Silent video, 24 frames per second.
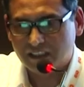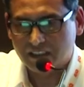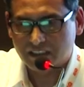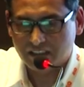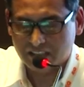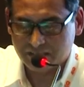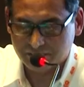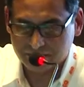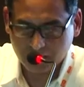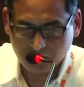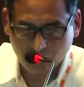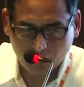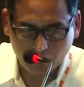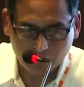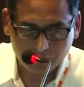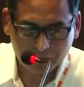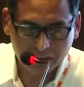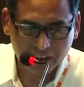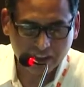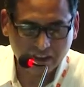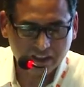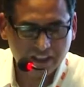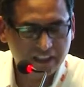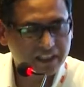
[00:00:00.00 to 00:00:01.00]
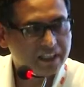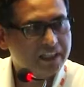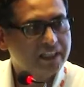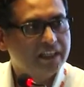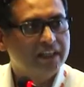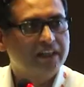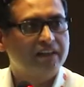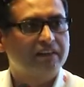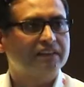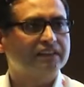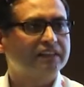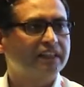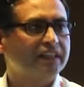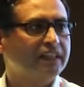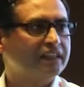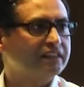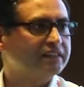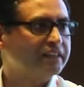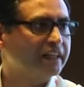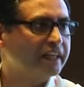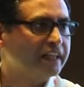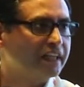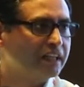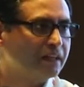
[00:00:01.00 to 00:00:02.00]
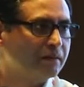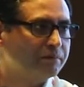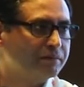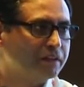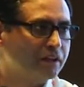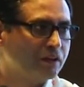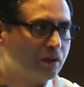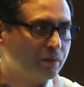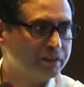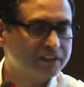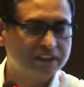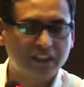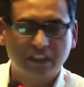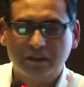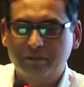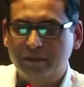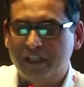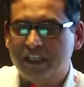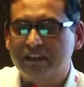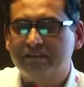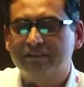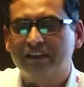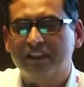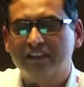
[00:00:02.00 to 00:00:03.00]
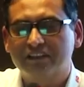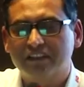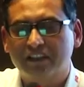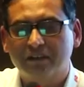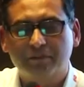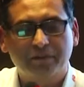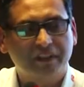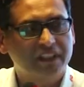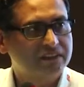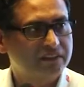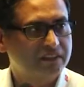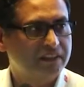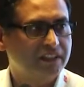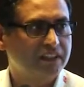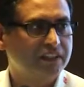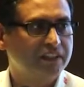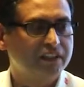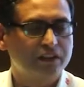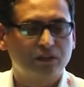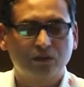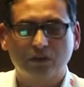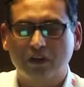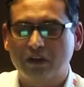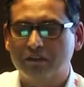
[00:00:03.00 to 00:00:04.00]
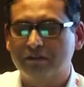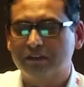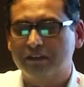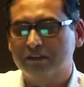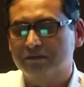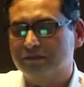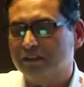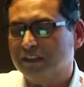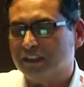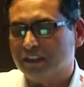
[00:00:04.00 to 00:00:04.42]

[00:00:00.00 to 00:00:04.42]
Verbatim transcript: if the government really interested in setting up the domestic manufacturing base, they need to have a,